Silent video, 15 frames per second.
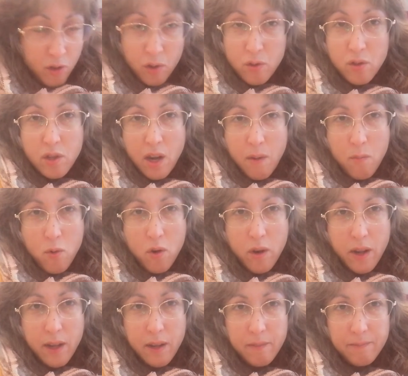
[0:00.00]
Tuesday
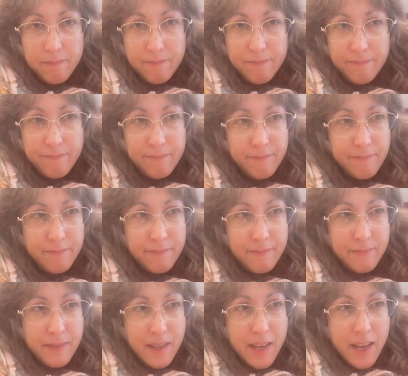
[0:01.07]
morning.
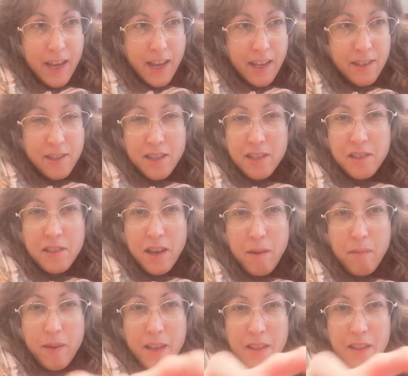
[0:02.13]
And since I'm